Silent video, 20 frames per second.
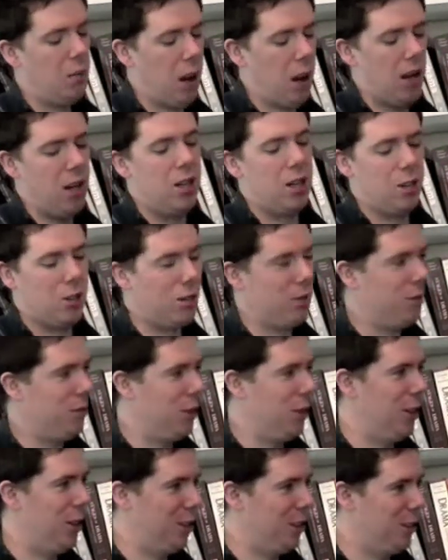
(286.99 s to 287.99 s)
binders
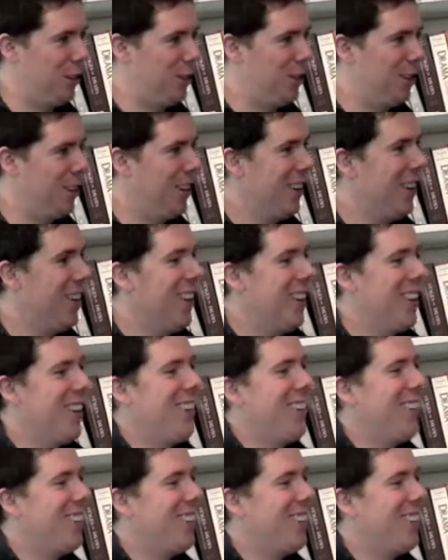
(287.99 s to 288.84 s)
full of